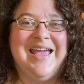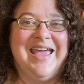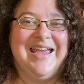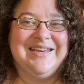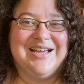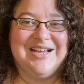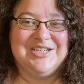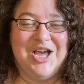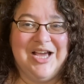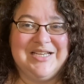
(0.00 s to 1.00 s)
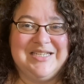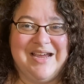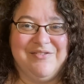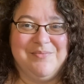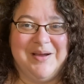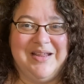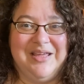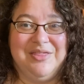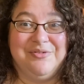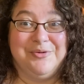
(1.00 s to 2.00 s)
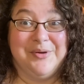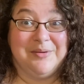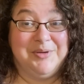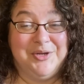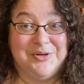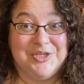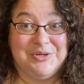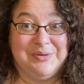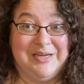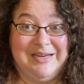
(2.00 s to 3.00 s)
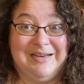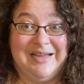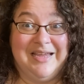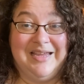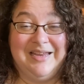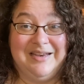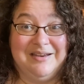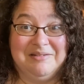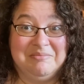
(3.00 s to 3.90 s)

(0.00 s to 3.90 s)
and not talking to everybody through a computer screen in